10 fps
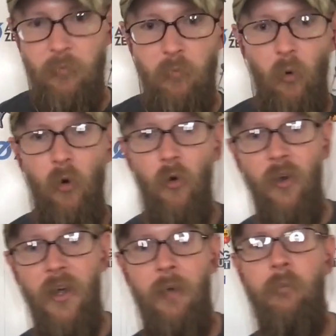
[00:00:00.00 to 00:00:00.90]
is a
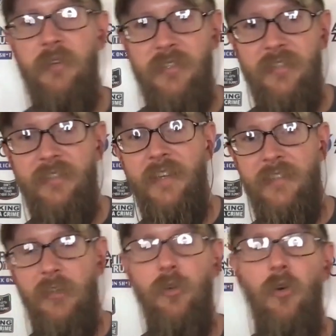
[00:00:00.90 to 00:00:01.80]
moral compass
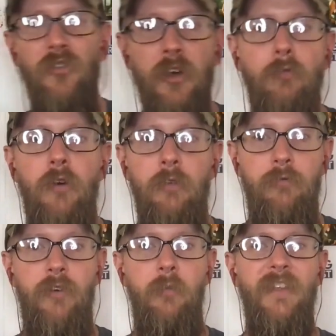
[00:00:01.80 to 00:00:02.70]
that's a little different
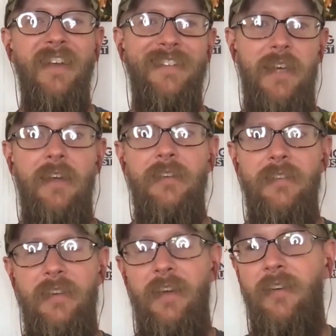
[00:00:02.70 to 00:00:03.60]
from the
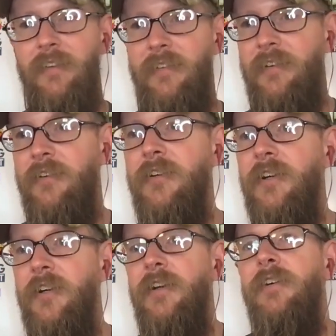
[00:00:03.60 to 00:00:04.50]
intent. And
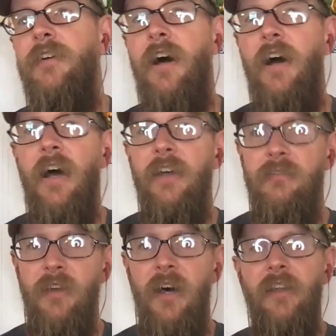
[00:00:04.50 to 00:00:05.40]
I
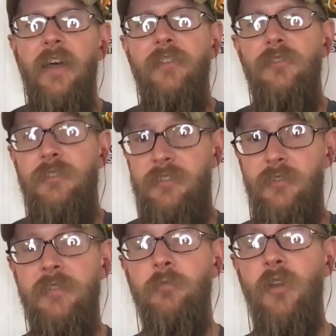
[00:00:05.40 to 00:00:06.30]
like, there's
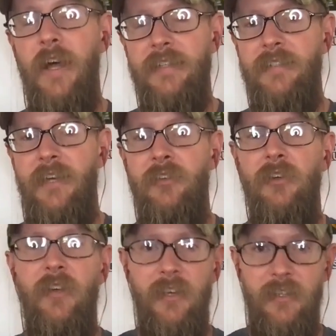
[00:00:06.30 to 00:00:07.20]
still some classes out
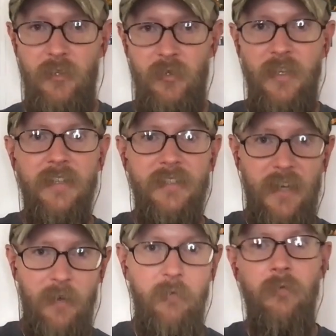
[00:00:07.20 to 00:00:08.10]
there like at
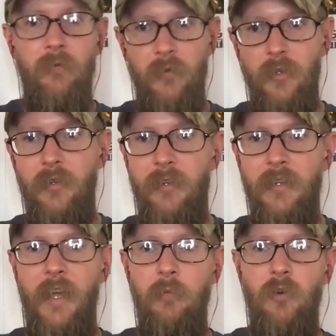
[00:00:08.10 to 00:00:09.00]
UTSA,
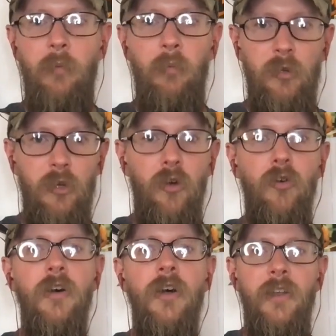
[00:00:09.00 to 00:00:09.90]
to name drop a
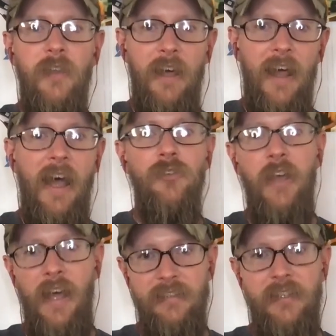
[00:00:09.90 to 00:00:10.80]
little, that
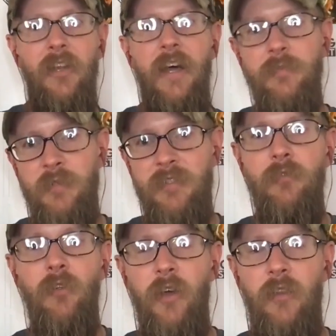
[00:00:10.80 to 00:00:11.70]
actually has a class
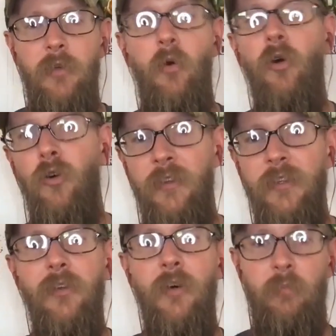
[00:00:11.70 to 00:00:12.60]
specifically on the moral and
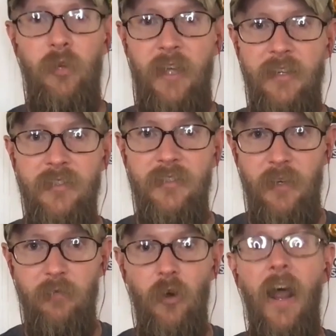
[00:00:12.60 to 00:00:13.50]
legal implications
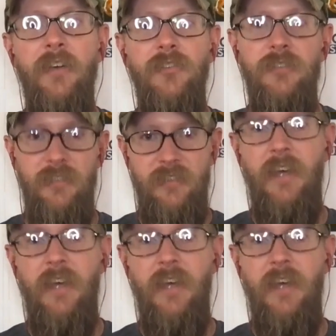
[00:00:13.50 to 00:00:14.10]
of your actions in